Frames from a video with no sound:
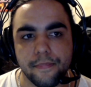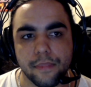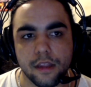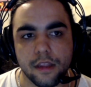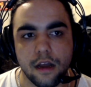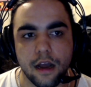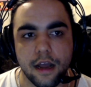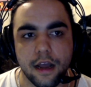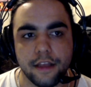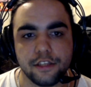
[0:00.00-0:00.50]

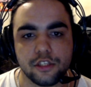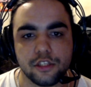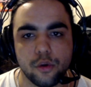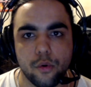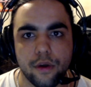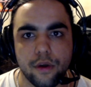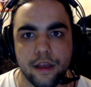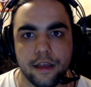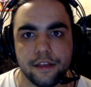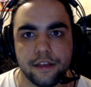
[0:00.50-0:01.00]
I
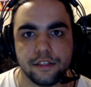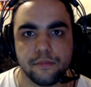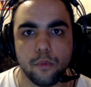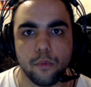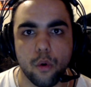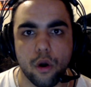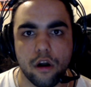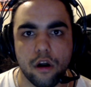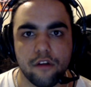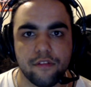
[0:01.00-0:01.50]
saw it as
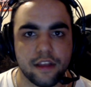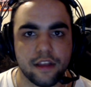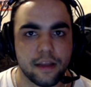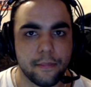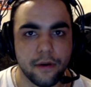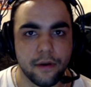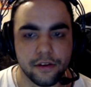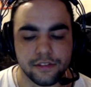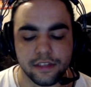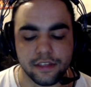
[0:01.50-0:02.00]
more of like a
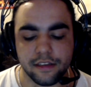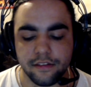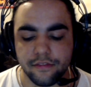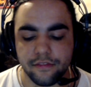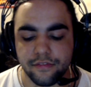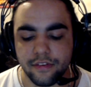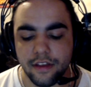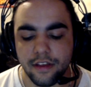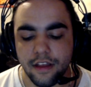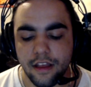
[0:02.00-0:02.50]

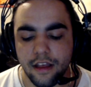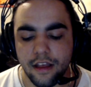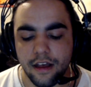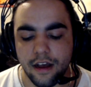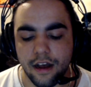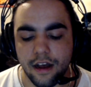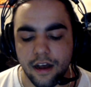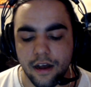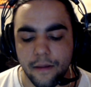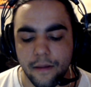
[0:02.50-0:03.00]
positive,
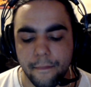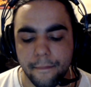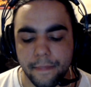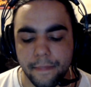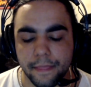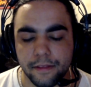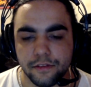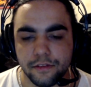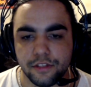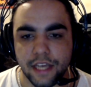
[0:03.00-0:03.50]

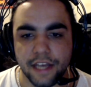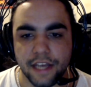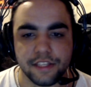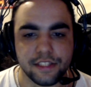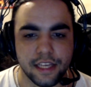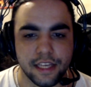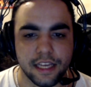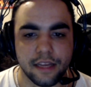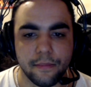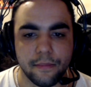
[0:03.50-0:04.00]

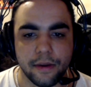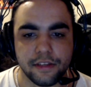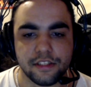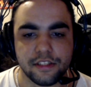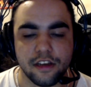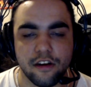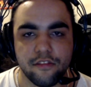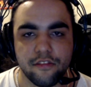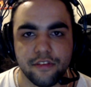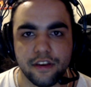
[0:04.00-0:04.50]
testing
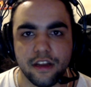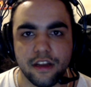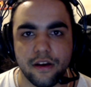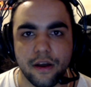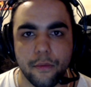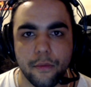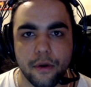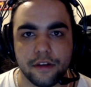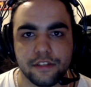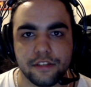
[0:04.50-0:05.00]
myself. You know, I
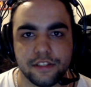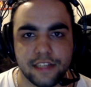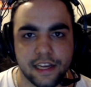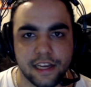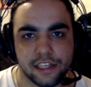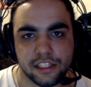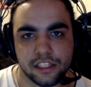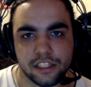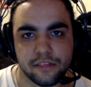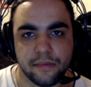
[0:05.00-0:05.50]
wanted to
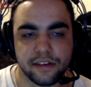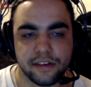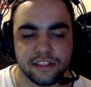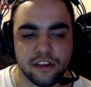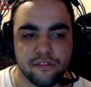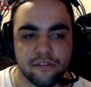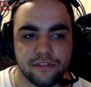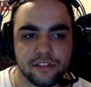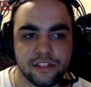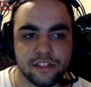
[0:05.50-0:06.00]
test
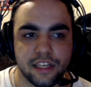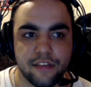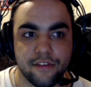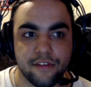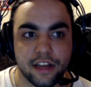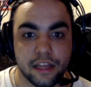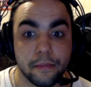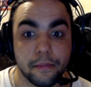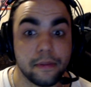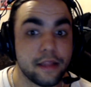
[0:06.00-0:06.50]
myself to see if
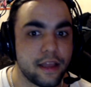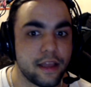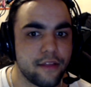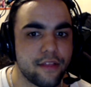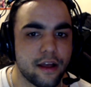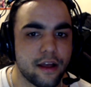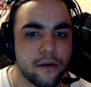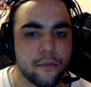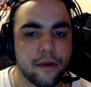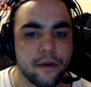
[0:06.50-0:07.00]
I could play
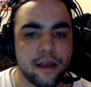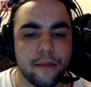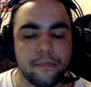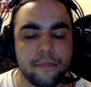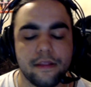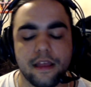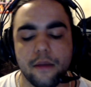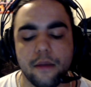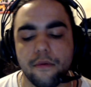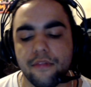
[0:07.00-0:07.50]
that way,
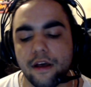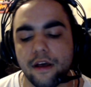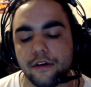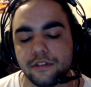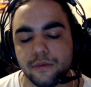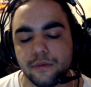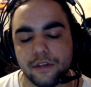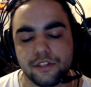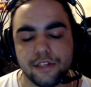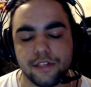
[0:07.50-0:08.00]
play without
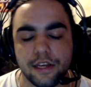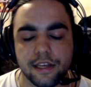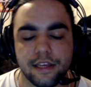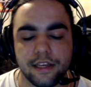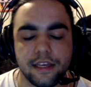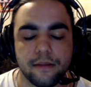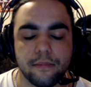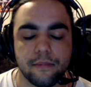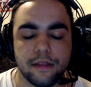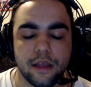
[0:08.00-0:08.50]
switch
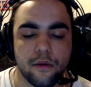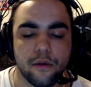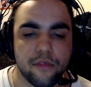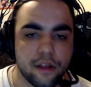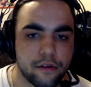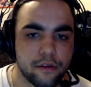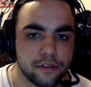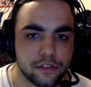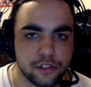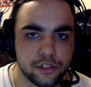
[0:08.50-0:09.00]
teching, play
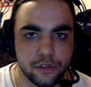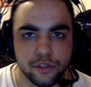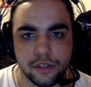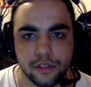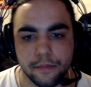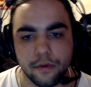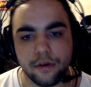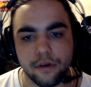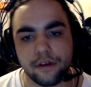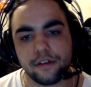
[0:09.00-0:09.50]
without the two
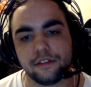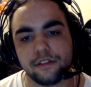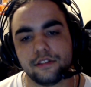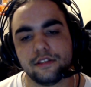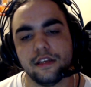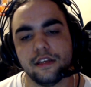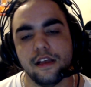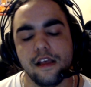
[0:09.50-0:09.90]
supports.